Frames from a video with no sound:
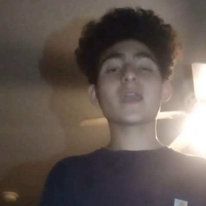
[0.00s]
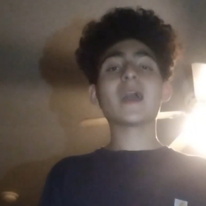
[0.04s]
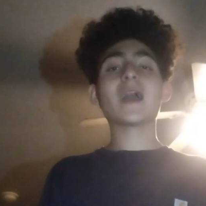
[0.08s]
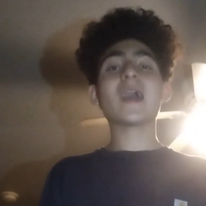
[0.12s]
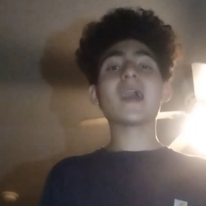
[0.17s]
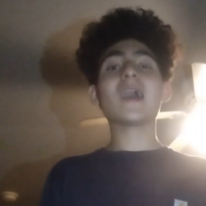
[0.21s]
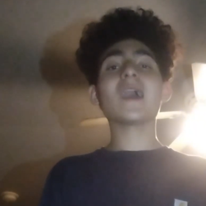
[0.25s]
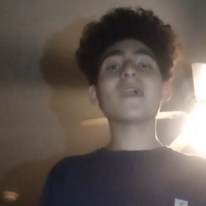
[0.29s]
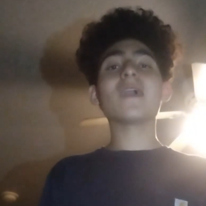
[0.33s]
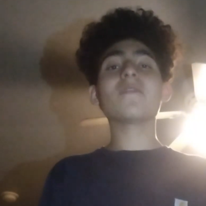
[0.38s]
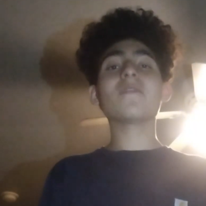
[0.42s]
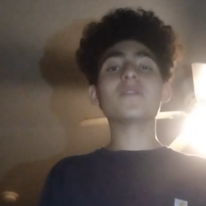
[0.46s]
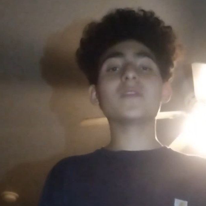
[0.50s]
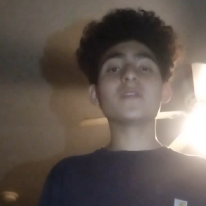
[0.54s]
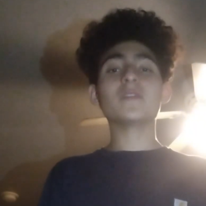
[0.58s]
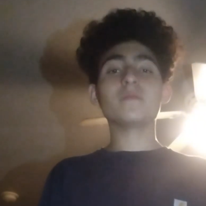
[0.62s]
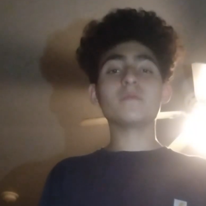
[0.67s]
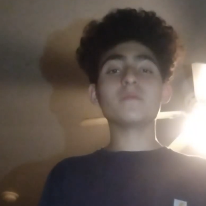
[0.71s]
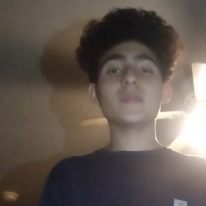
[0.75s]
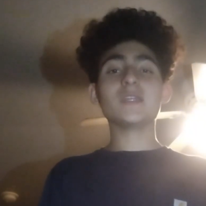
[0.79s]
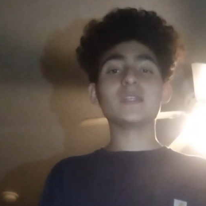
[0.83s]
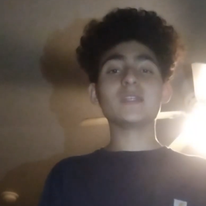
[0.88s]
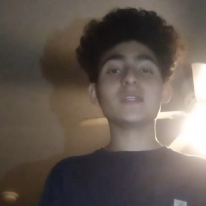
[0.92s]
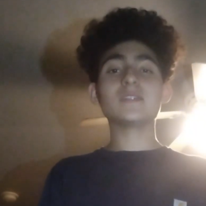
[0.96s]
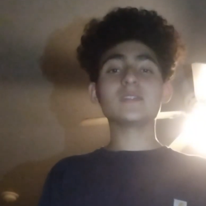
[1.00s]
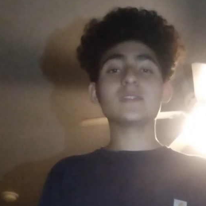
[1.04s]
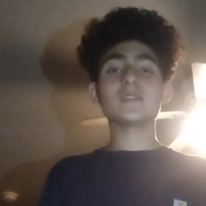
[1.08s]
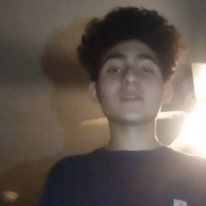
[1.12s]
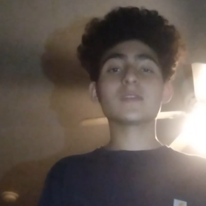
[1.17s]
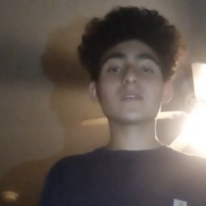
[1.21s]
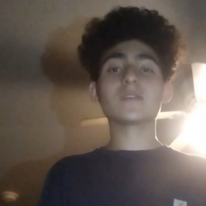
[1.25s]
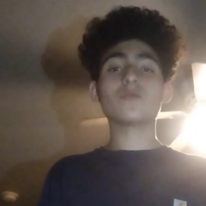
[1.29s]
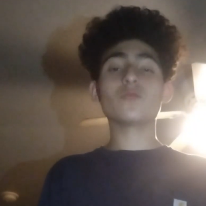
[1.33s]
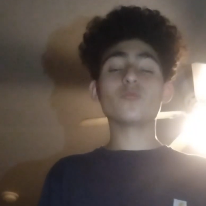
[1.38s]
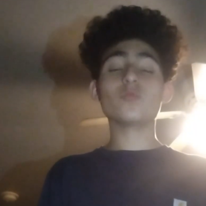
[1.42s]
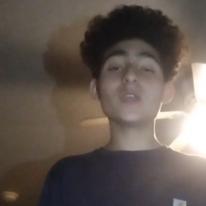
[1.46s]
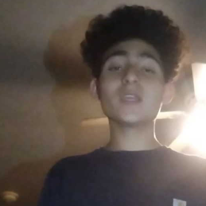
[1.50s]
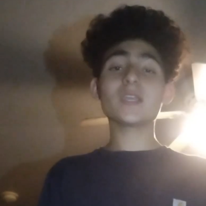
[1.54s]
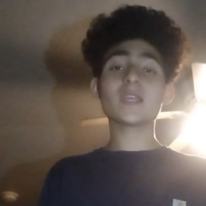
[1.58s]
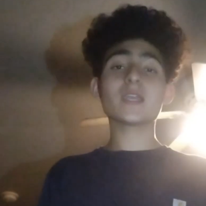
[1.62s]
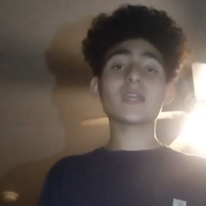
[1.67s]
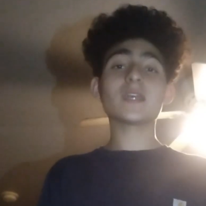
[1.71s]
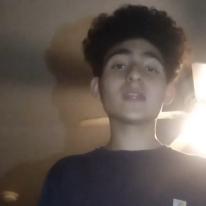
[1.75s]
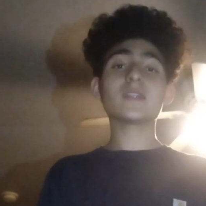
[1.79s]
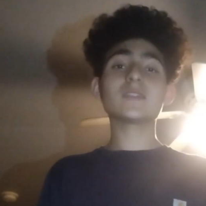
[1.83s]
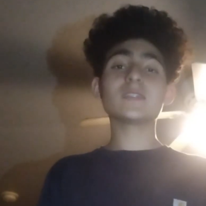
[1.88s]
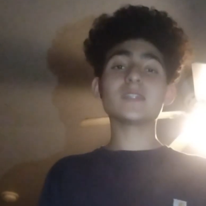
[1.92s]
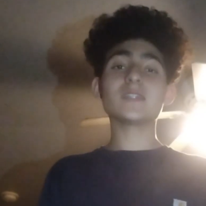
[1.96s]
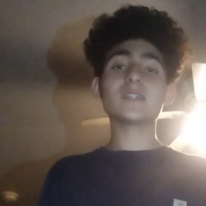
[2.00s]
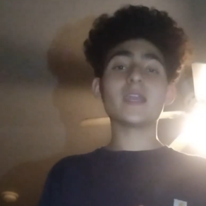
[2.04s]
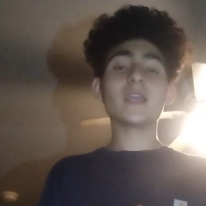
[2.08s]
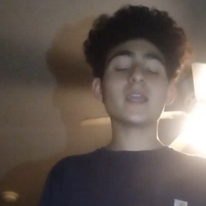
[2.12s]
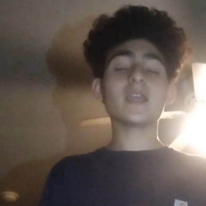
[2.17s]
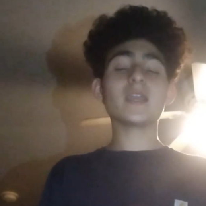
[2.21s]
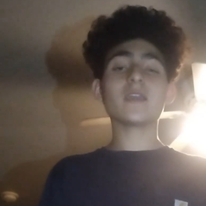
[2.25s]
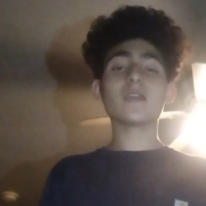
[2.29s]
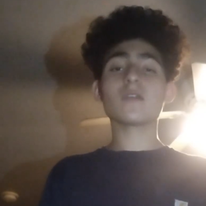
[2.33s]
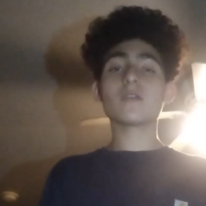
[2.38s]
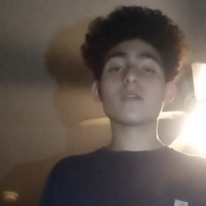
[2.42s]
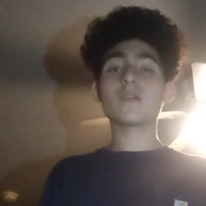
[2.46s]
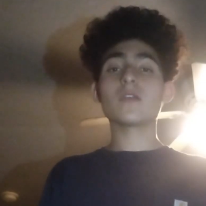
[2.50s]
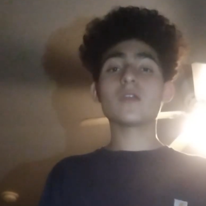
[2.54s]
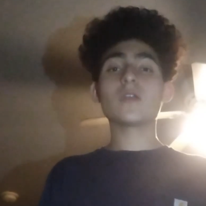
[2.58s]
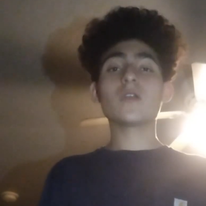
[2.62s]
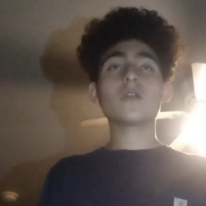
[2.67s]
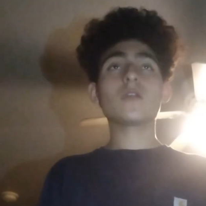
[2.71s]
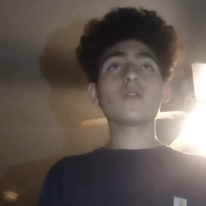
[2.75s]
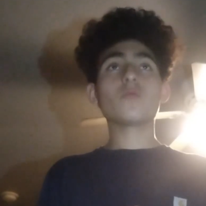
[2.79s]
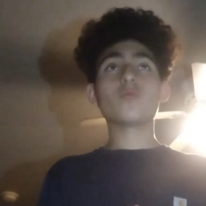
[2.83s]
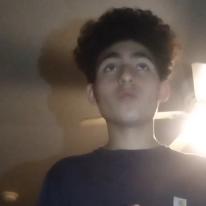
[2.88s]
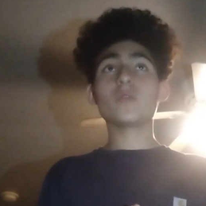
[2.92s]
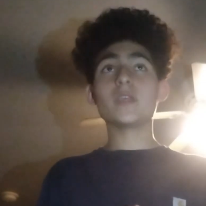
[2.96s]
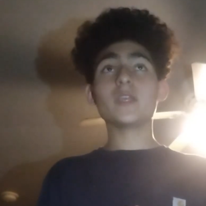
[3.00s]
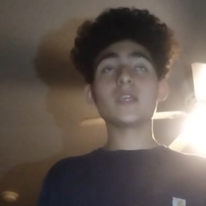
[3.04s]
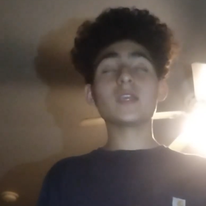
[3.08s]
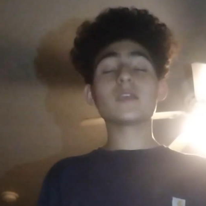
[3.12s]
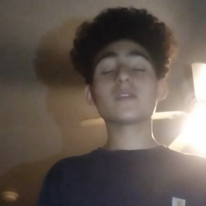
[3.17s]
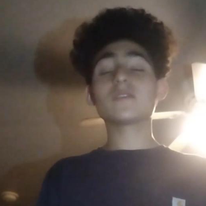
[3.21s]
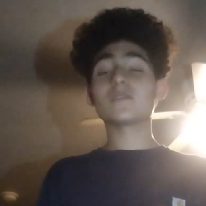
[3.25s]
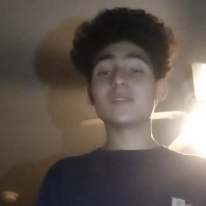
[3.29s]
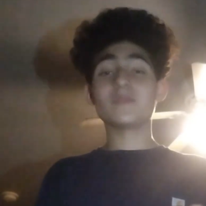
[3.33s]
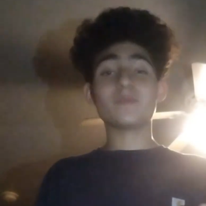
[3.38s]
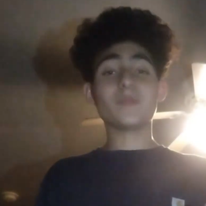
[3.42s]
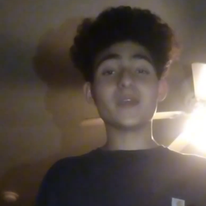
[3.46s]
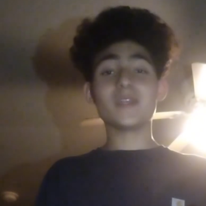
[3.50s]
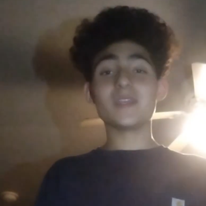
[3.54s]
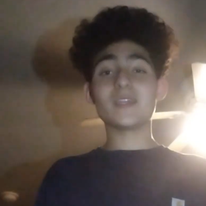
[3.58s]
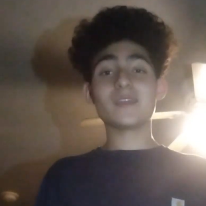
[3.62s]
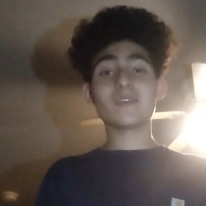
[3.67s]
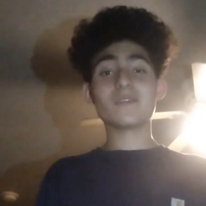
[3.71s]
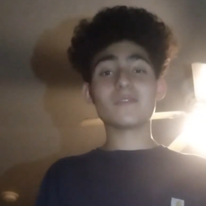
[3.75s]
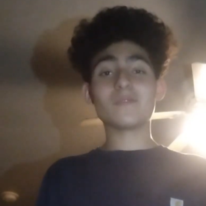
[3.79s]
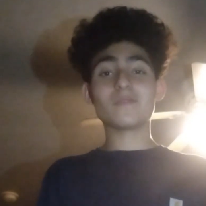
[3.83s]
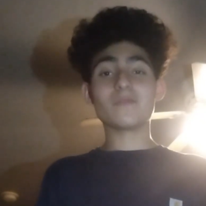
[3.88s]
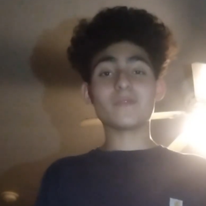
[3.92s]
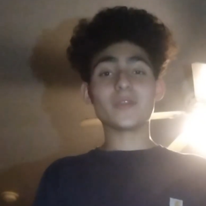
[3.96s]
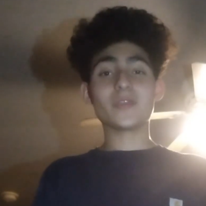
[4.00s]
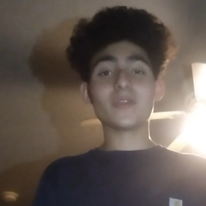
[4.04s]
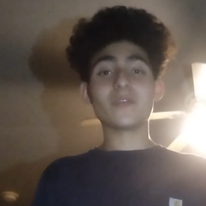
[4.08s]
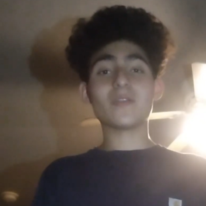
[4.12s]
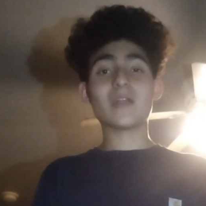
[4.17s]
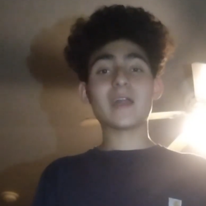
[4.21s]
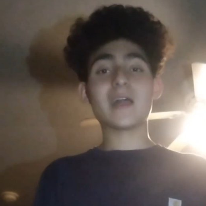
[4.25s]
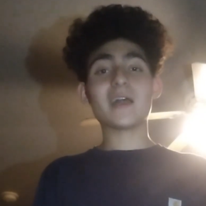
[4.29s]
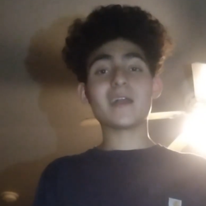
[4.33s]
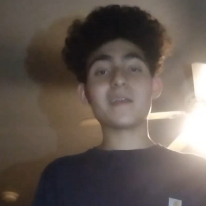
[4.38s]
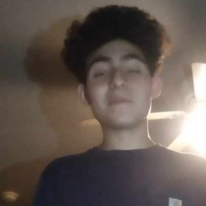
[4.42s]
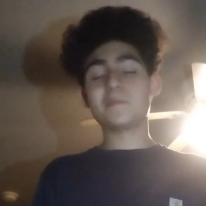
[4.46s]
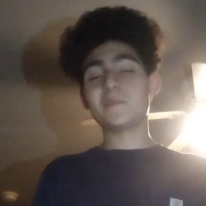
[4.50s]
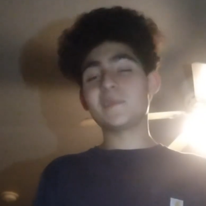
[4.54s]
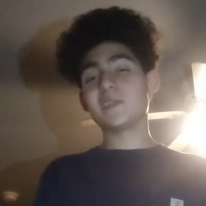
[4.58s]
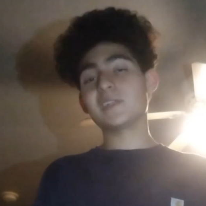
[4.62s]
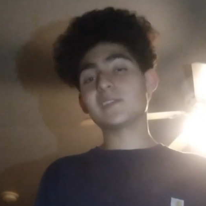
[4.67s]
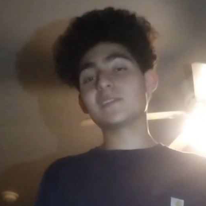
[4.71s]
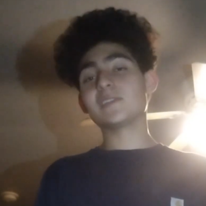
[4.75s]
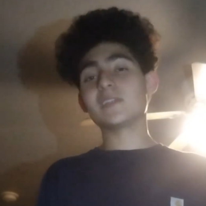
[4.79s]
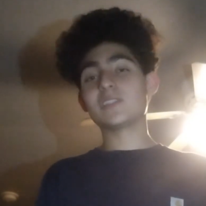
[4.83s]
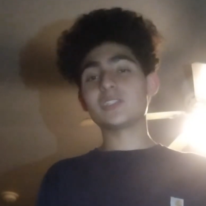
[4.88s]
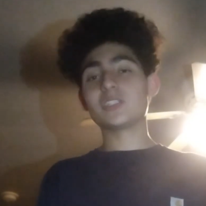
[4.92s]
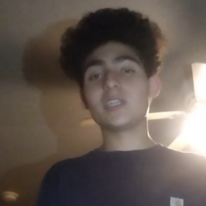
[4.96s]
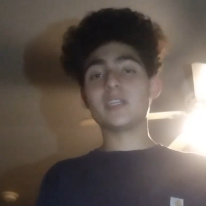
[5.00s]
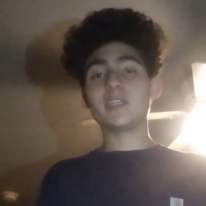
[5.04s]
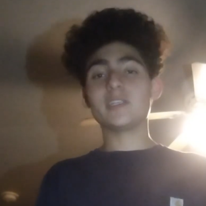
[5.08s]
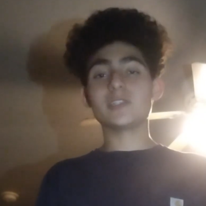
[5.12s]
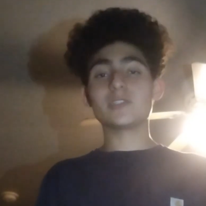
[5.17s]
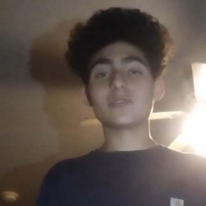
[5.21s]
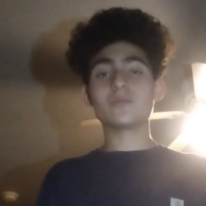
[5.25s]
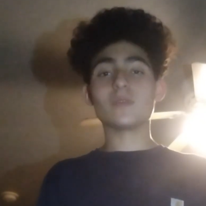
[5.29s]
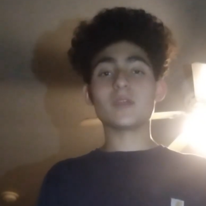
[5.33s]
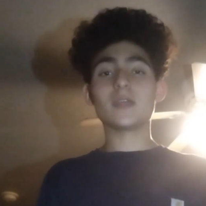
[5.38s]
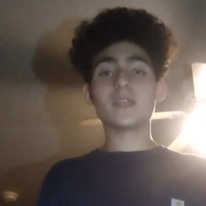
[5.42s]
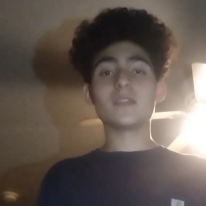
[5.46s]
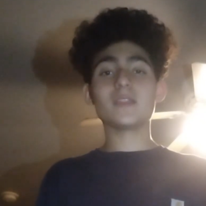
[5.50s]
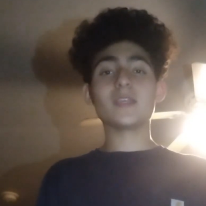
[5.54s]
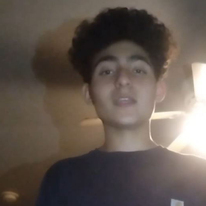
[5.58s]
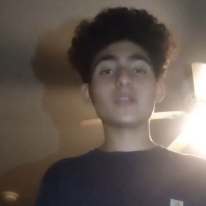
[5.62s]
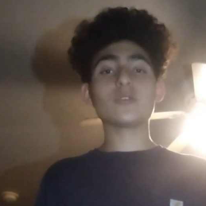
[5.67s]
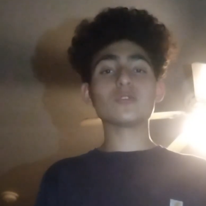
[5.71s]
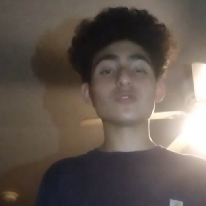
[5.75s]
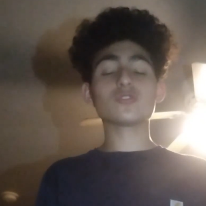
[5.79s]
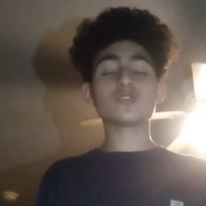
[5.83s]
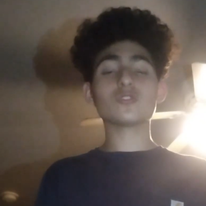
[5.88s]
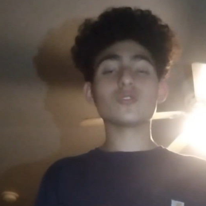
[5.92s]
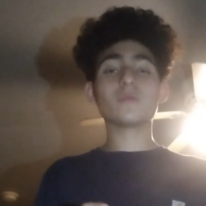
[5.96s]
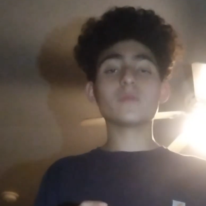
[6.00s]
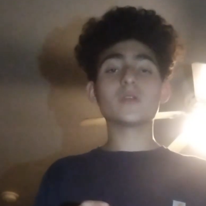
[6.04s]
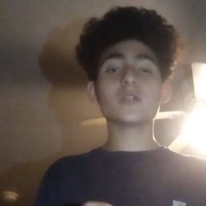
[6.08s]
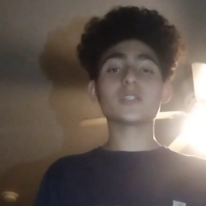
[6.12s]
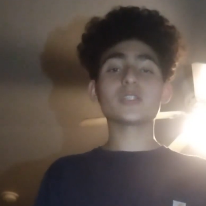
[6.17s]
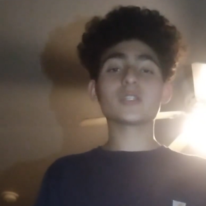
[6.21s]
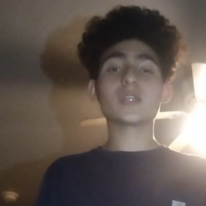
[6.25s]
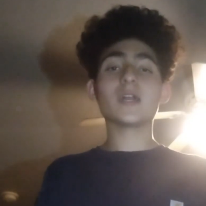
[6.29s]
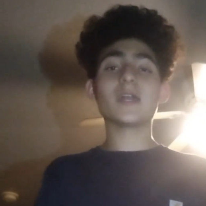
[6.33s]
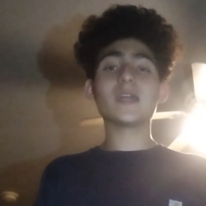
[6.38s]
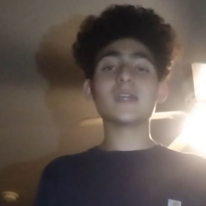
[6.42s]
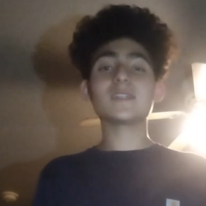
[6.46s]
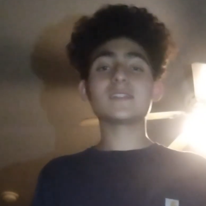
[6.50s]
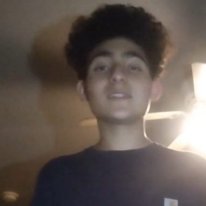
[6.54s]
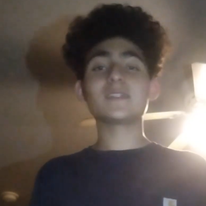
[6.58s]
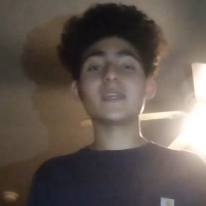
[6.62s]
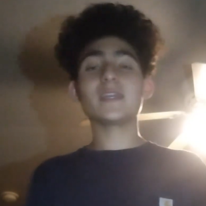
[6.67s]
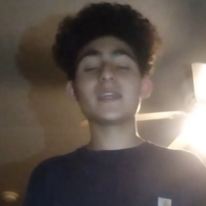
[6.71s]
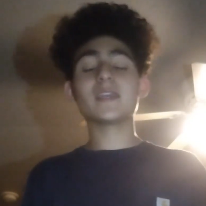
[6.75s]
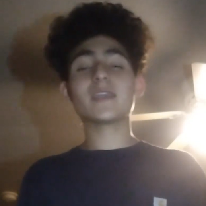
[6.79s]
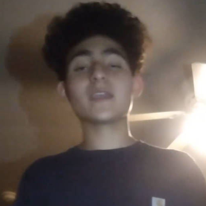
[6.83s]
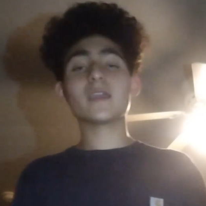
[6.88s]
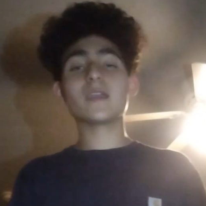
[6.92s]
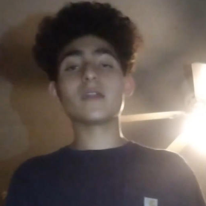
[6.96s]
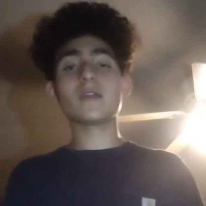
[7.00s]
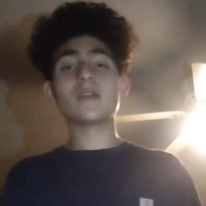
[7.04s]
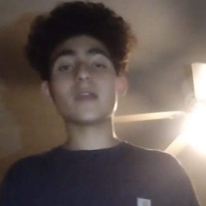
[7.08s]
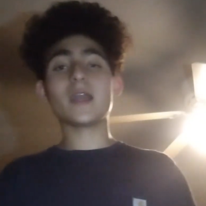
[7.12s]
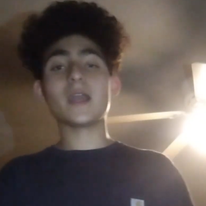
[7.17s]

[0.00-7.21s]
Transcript: Have an amazing weekend, day, week, depending where you're at, because that changes, right? Thank you so much, guys. Take care.